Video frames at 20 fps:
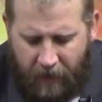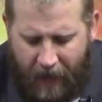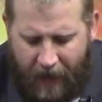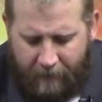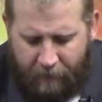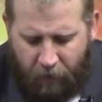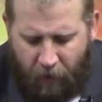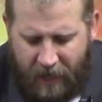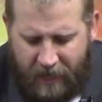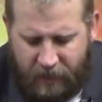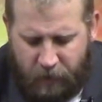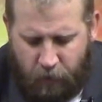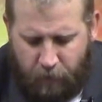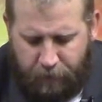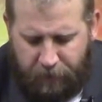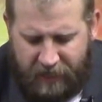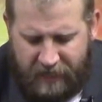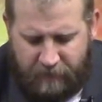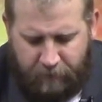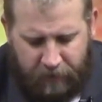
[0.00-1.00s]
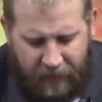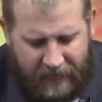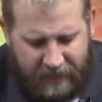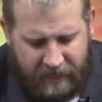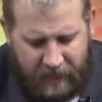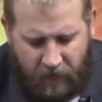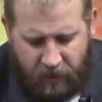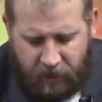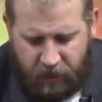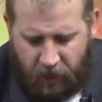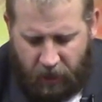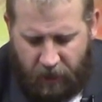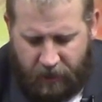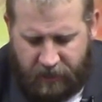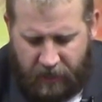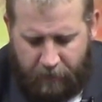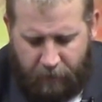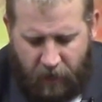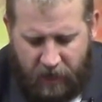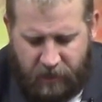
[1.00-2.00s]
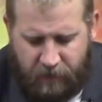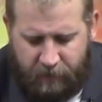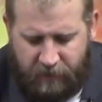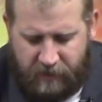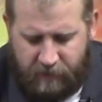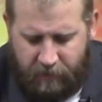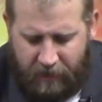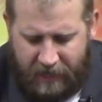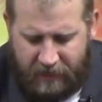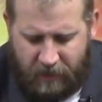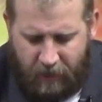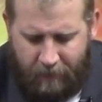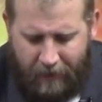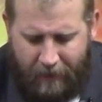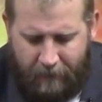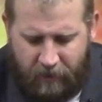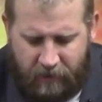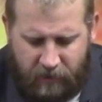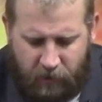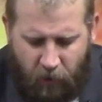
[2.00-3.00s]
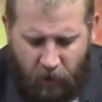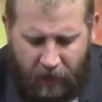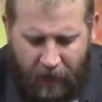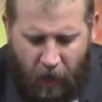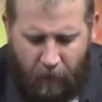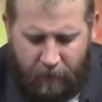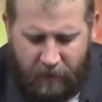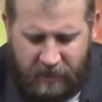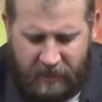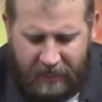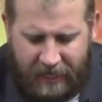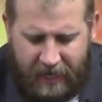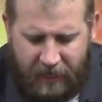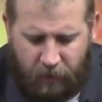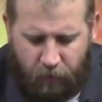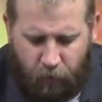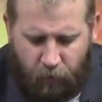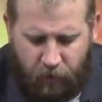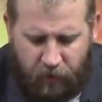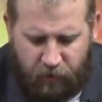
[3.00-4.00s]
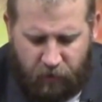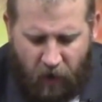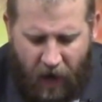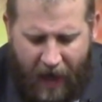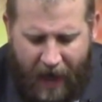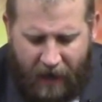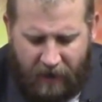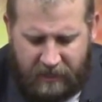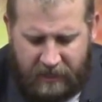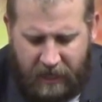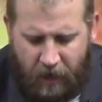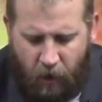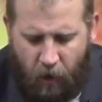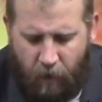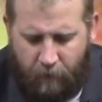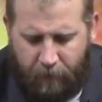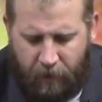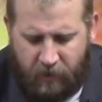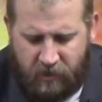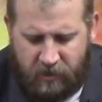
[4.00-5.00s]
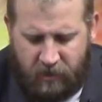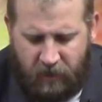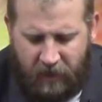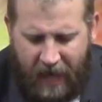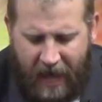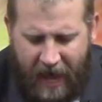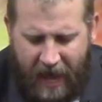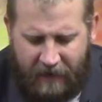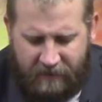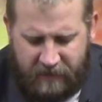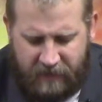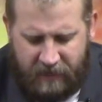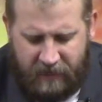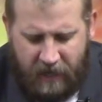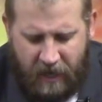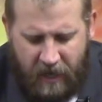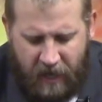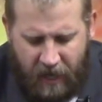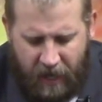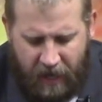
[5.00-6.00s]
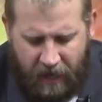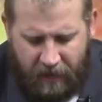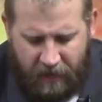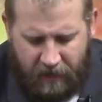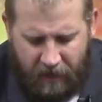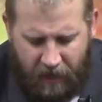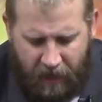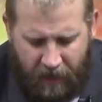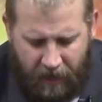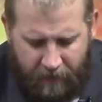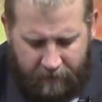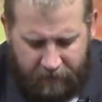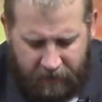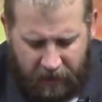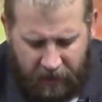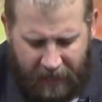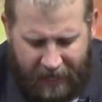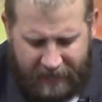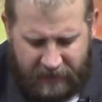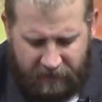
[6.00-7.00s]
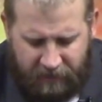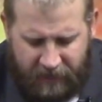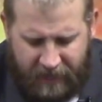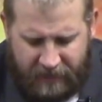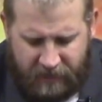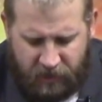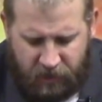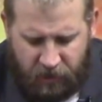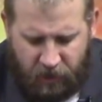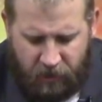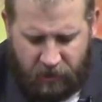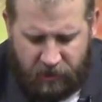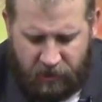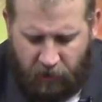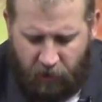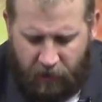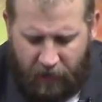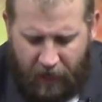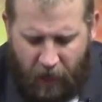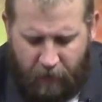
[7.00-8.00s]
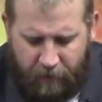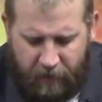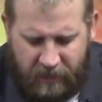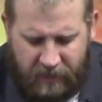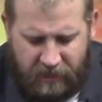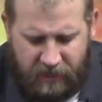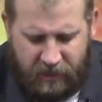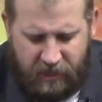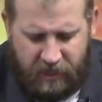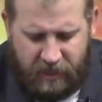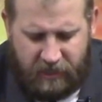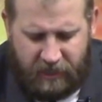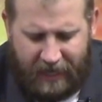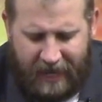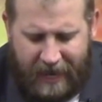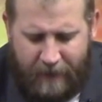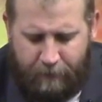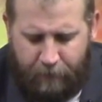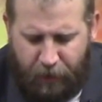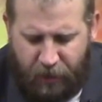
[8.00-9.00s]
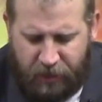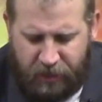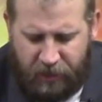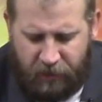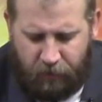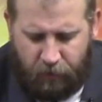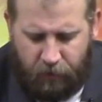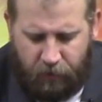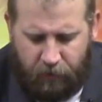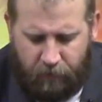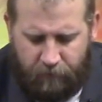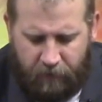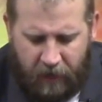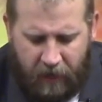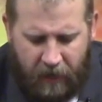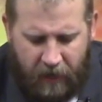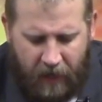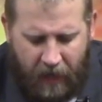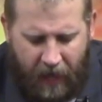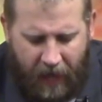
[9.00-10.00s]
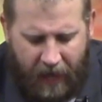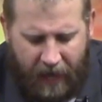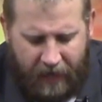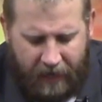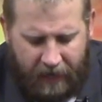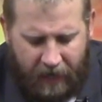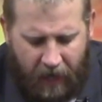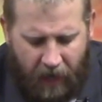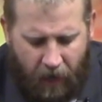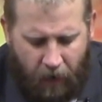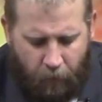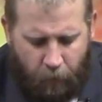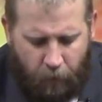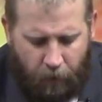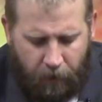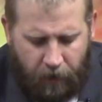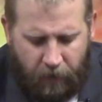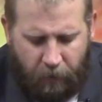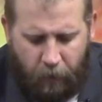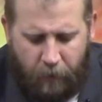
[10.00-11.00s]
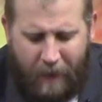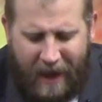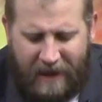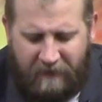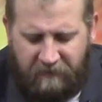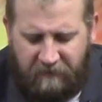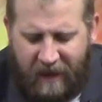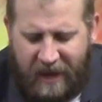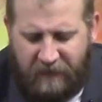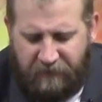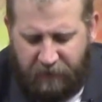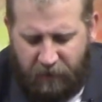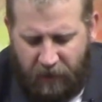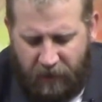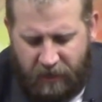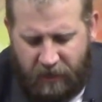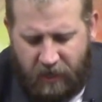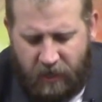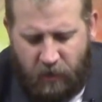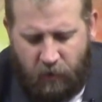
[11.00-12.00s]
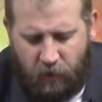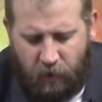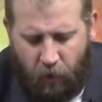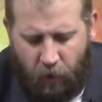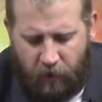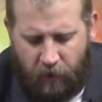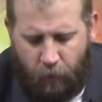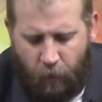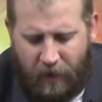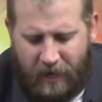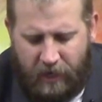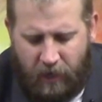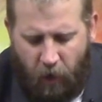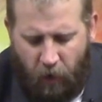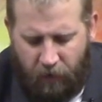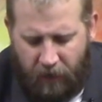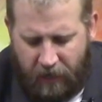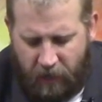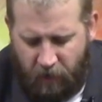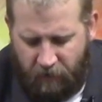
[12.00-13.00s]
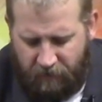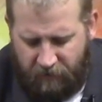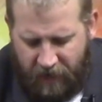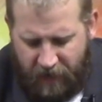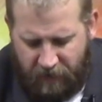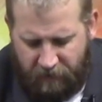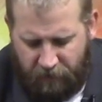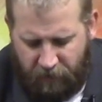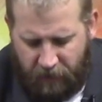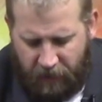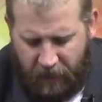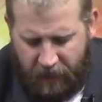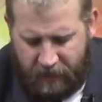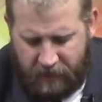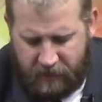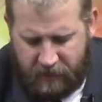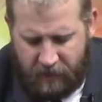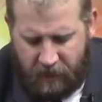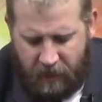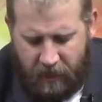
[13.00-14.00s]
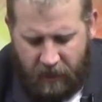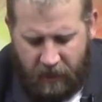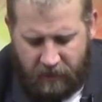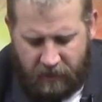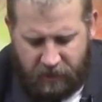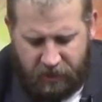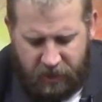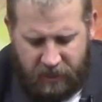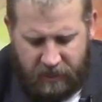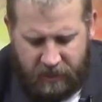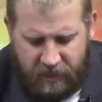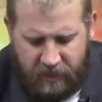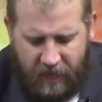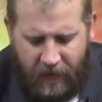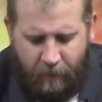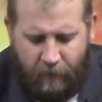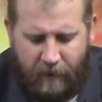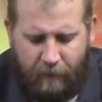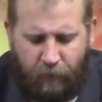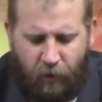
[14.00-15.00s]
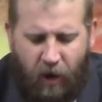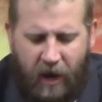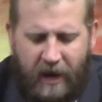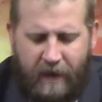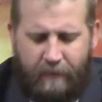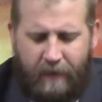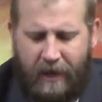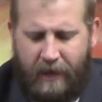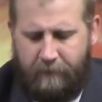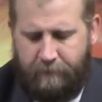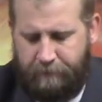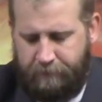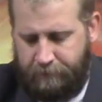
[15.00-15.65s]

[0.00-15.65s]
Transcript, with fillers: pray that you would please bless our church. I pray that you would bless our members, Lord. Help us to get through the trials in our own personal lives and, and um, collectively as a church, Lord. Help us to just keep pushing through. And uh, we're going to remain faithful unto you, Lord, and we know that you're faithful to us. It's in Jesus' name we pray. Amen.